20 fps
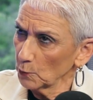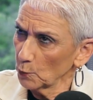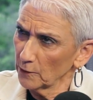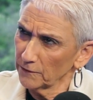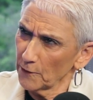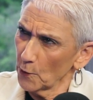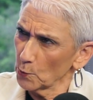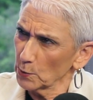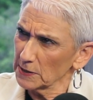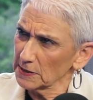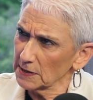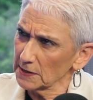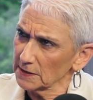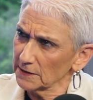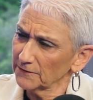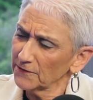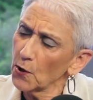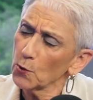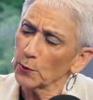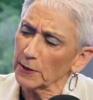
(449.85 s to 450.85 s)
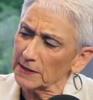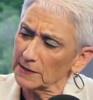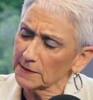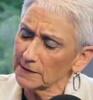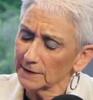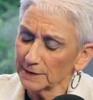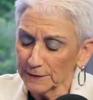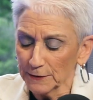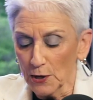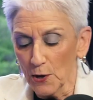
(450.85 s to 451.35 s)
Or focuses.
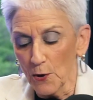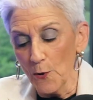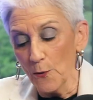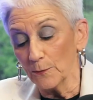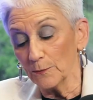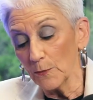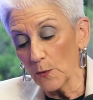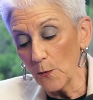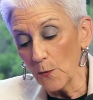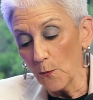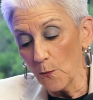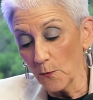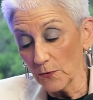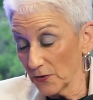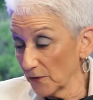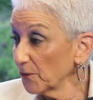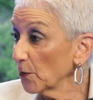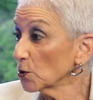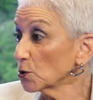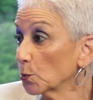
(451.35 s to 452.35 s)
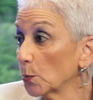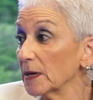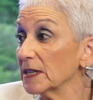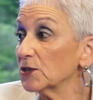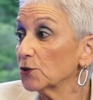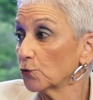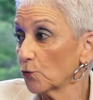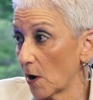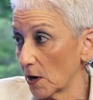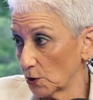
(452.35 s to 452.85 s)
Focus. The first one
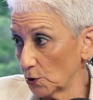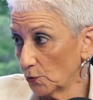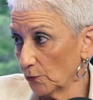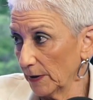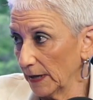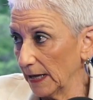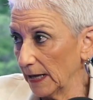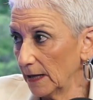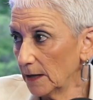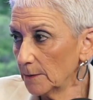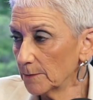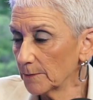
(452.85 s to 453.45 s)
is structuring it.